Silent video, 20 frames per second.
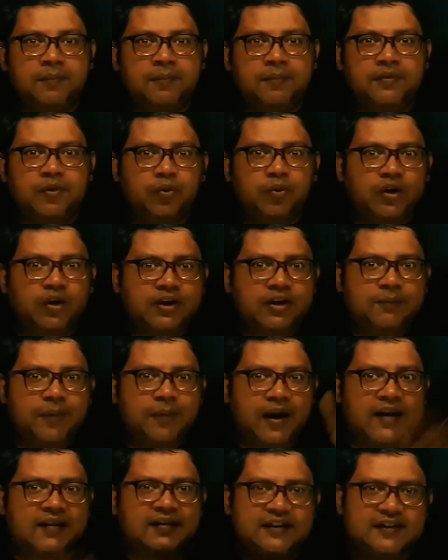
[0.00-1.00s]
The word
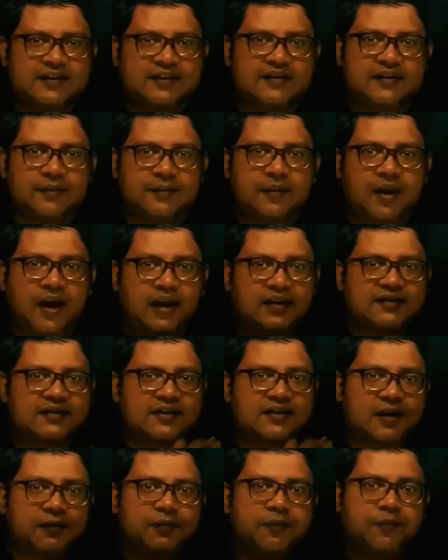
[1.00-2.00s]
parasitism has
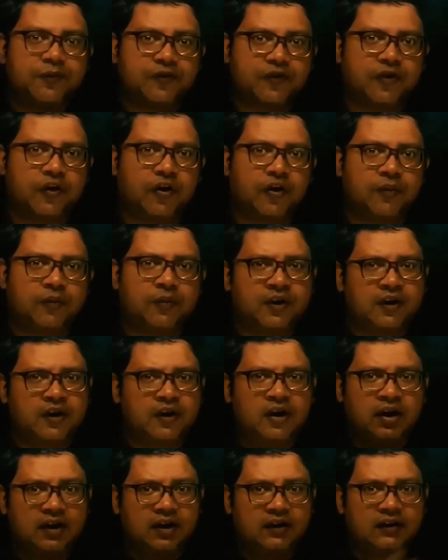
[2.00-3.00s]
come from
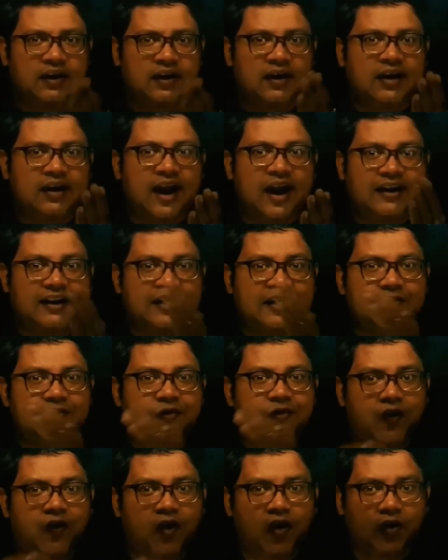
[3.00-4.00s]
the Latin
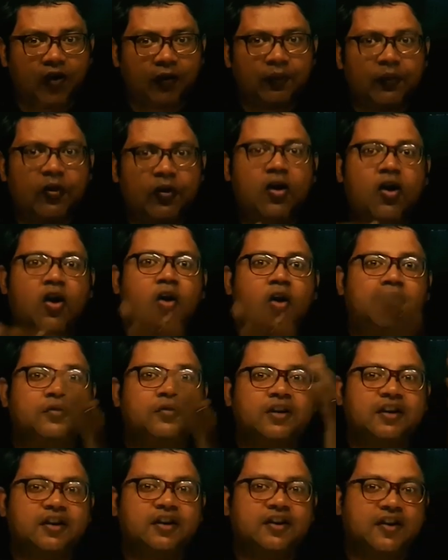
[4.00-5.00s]
form of
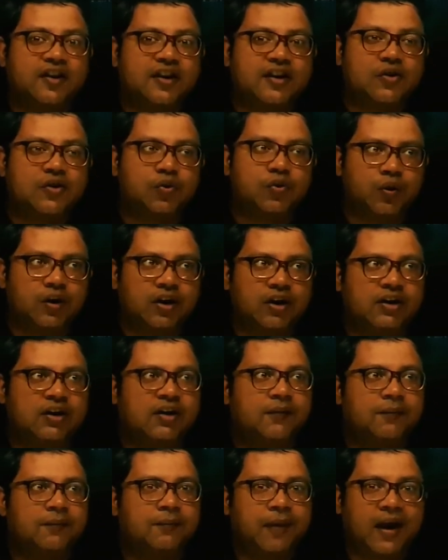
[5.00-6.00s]
the Greek word
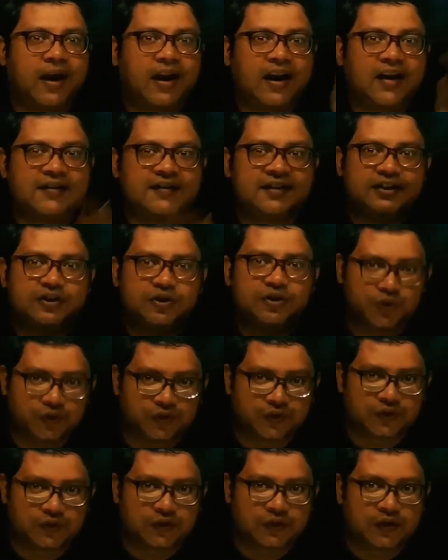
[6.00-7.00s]

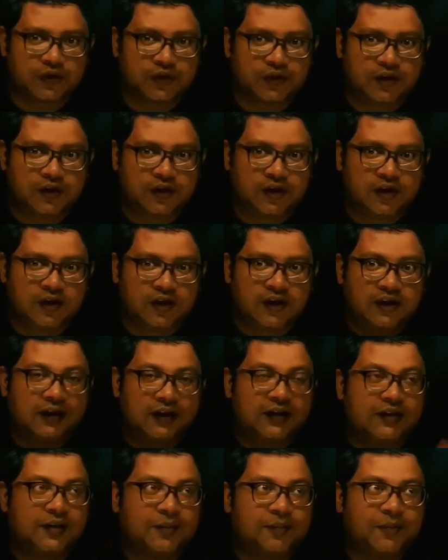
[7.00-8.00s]
parasitos.
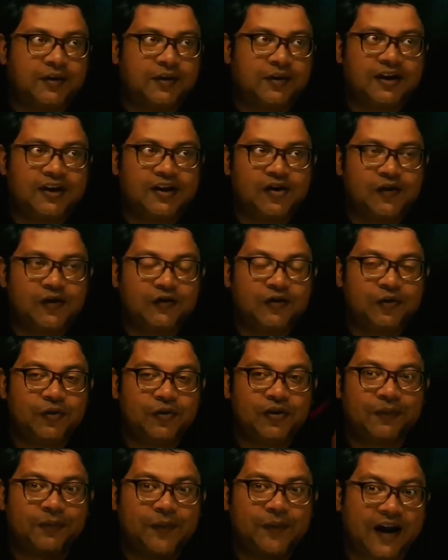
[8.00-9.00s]
The meaning of the
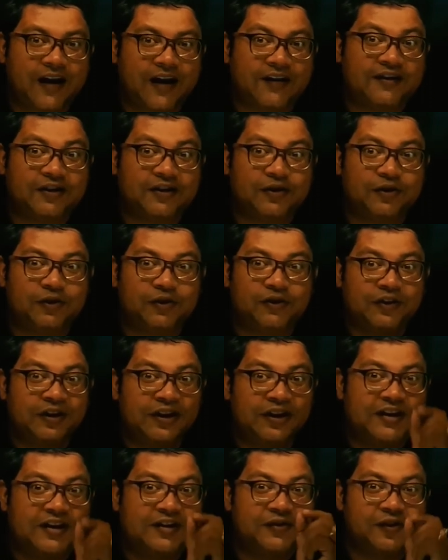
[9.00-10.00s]
word
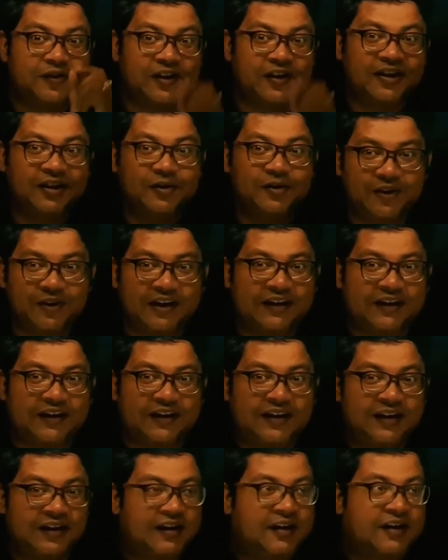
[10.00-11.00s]
parasitos is very unique.
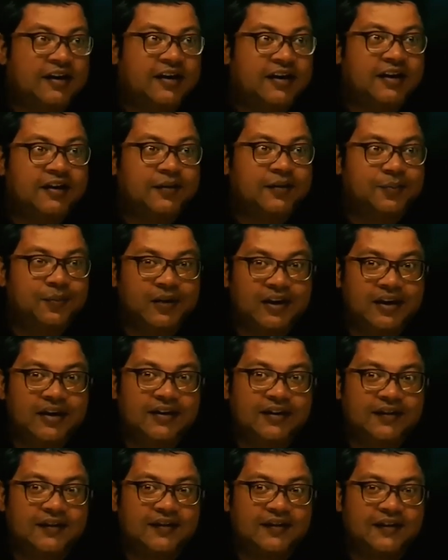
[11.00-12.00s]
It
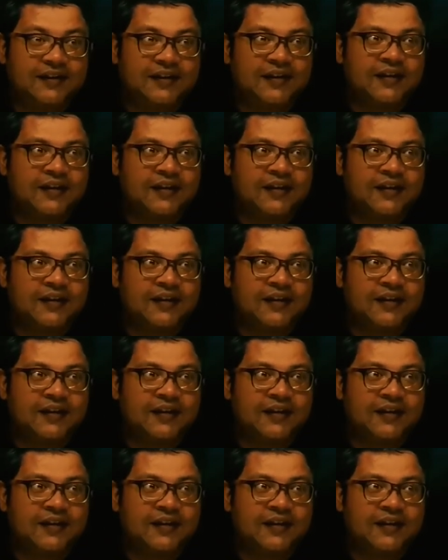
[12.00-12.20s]
means